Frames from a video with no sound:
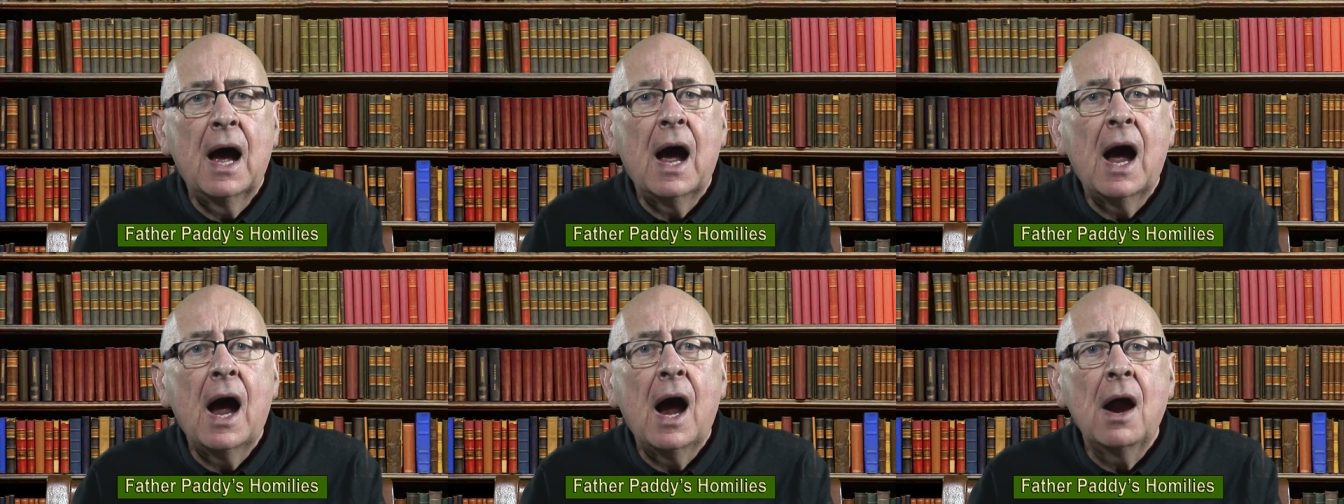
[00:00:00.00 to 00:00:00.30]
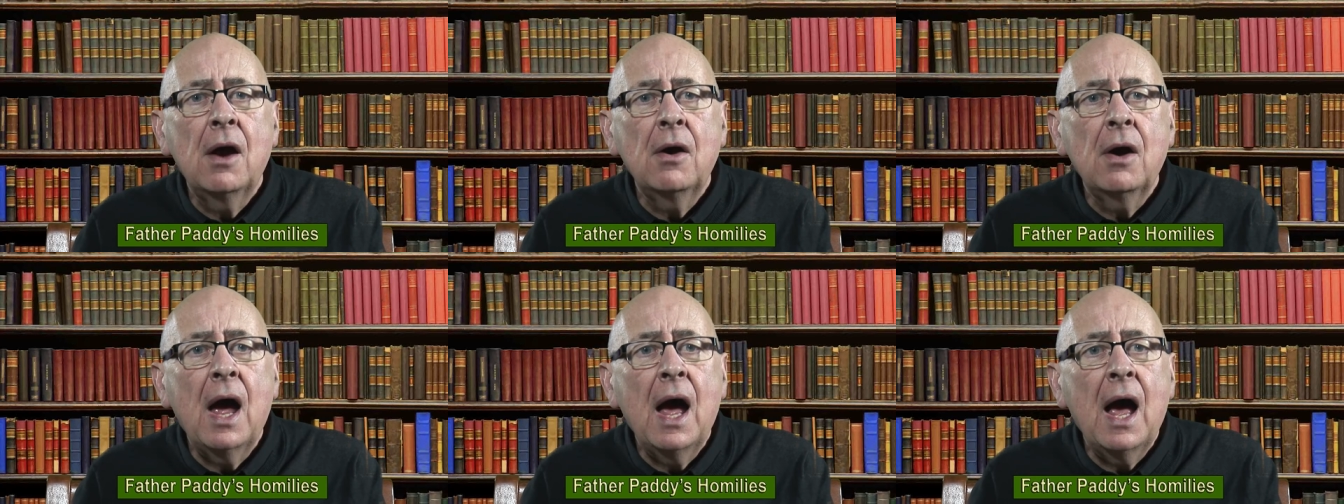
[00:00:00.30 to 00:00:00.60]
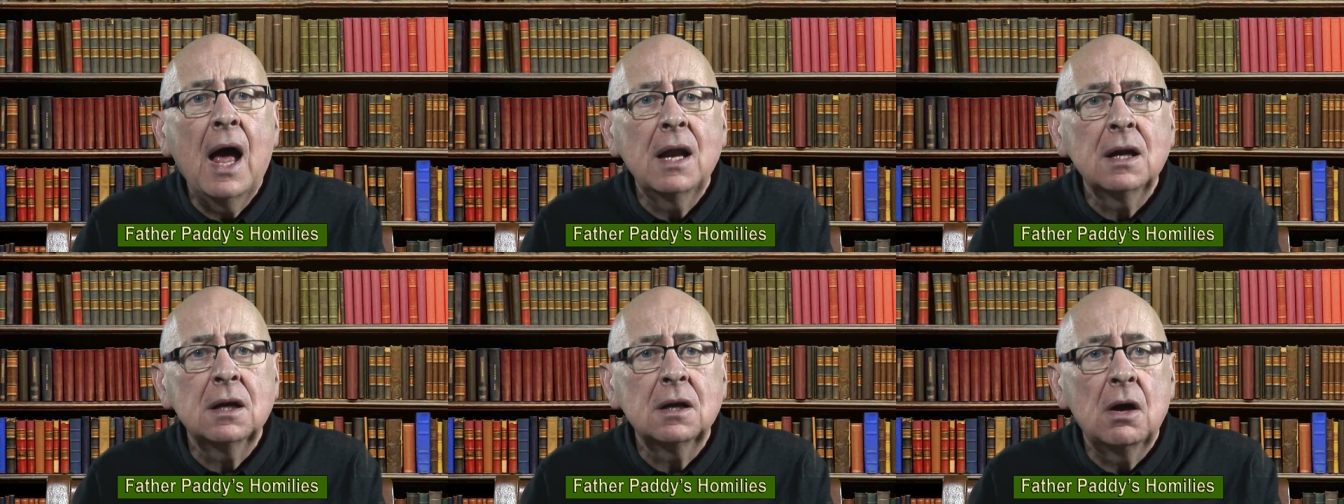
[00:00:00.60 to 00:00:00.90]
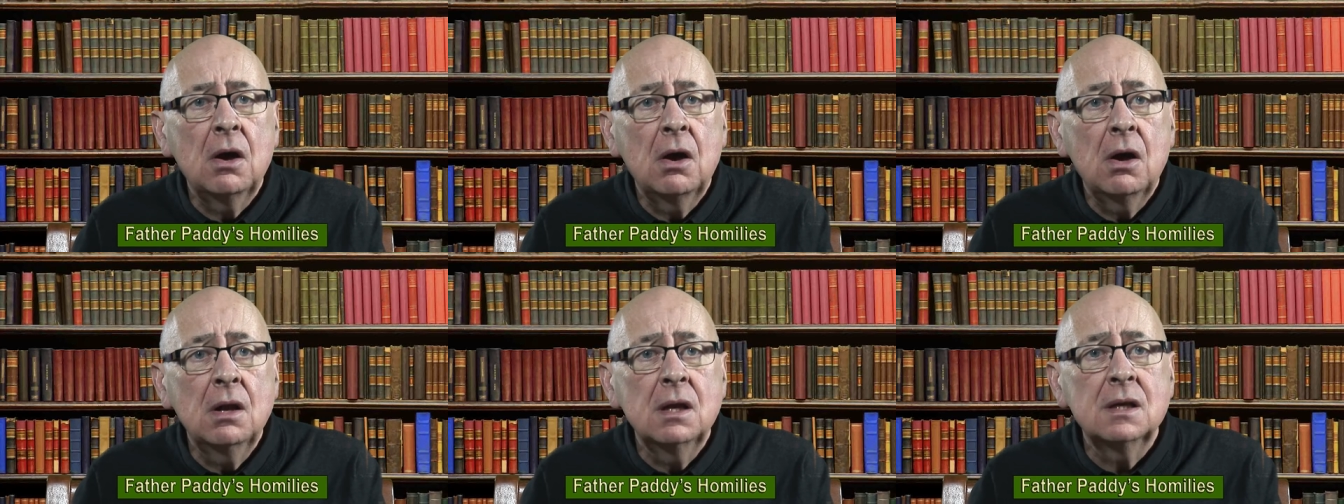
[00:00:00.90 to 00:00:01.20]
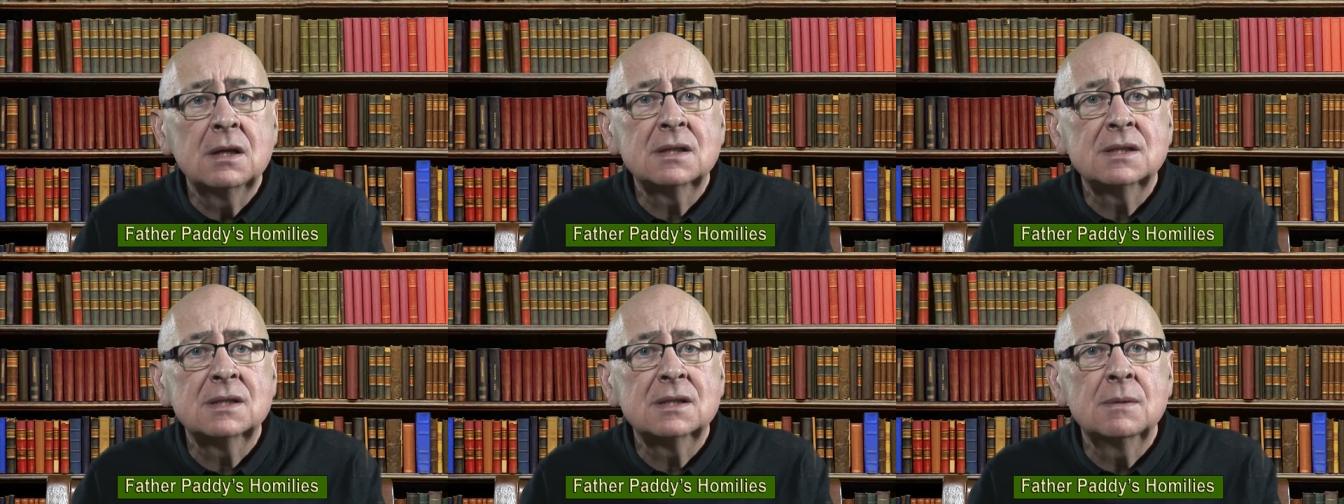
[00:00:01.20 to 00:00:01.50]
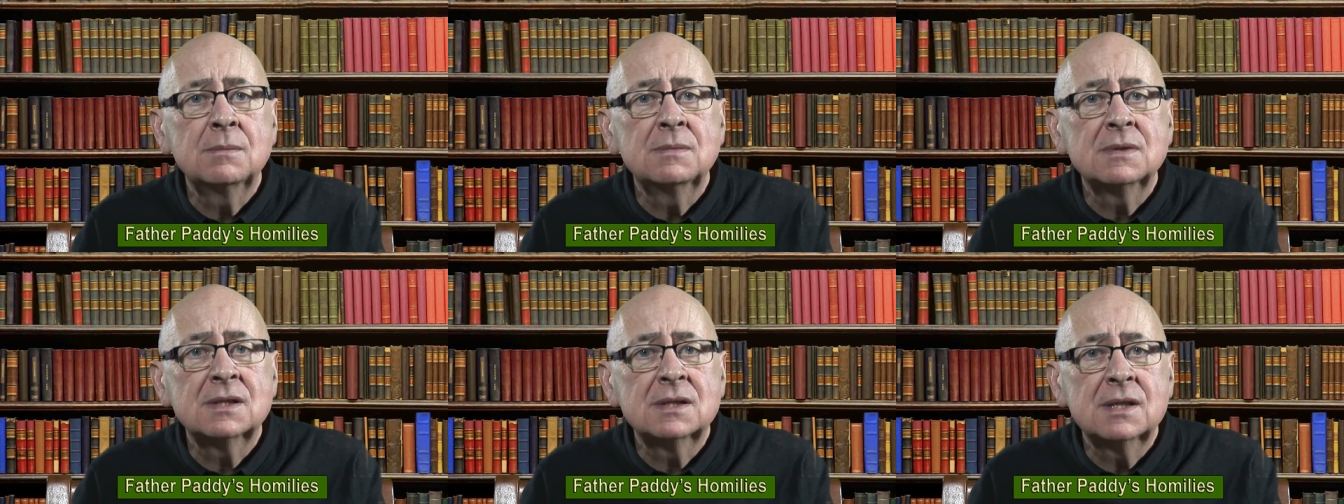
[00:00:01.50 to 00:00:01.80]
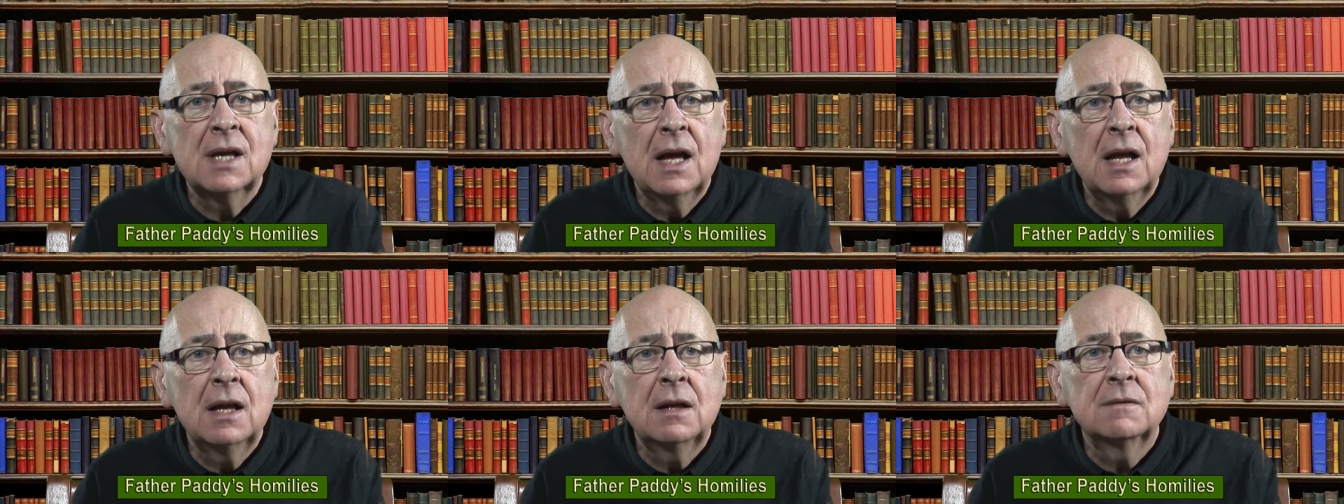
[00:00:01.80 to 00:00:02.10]
are alcoholics
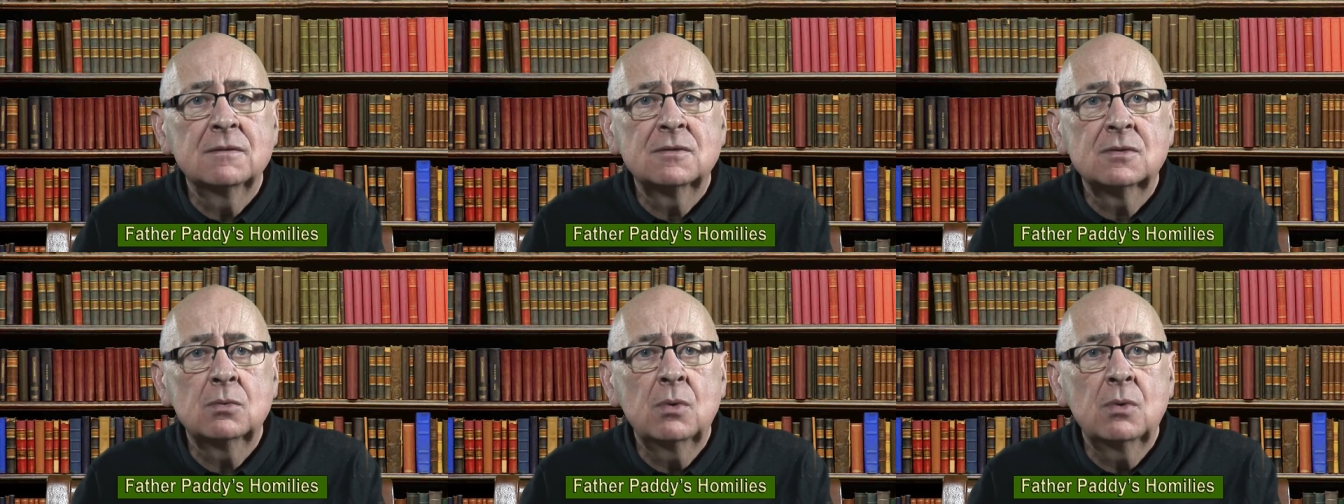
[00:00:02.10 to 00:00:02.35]
themselves